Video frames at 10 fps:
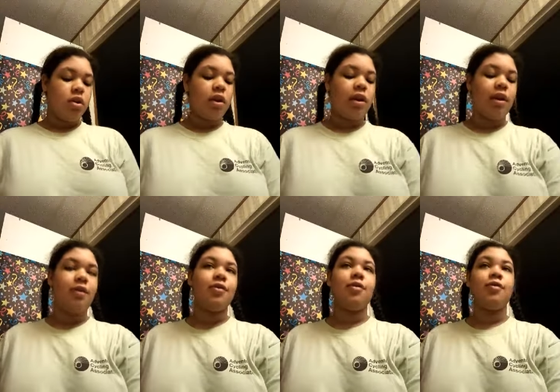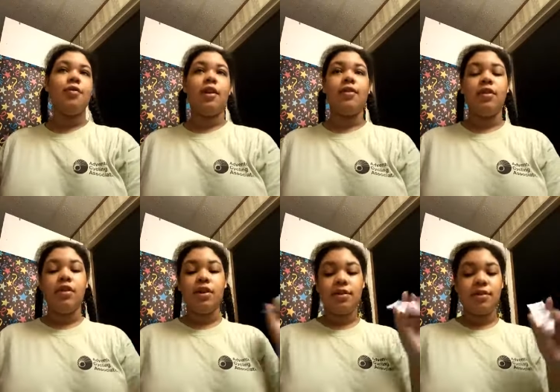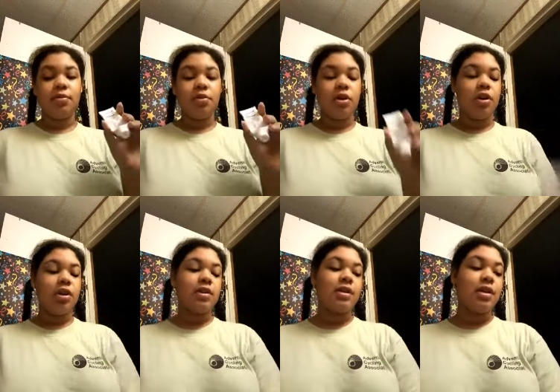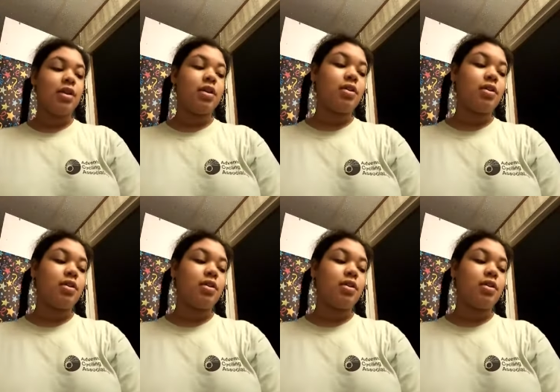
I have five Clearasil products here.